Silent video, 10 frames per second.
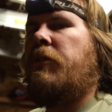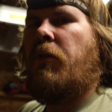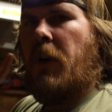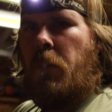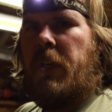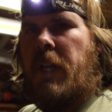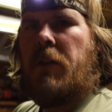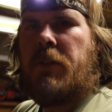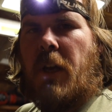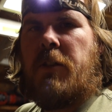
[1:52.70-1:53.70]
very windy
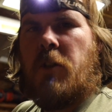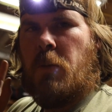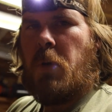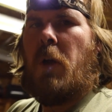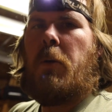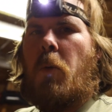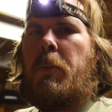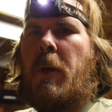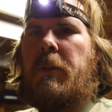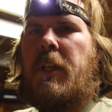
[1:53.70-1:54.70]
outside, so you probably won't
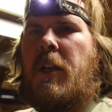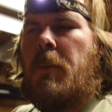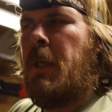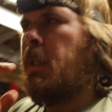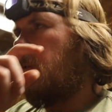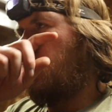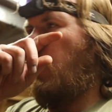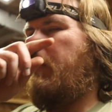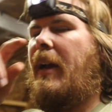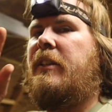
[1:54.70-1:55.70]
be able to hear me, so I
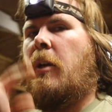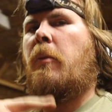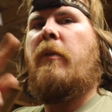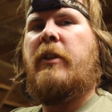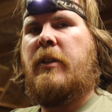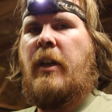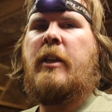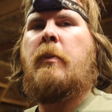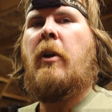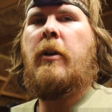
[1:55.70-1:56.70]
might dub over this
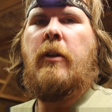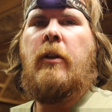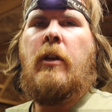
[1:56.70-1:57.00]
next part.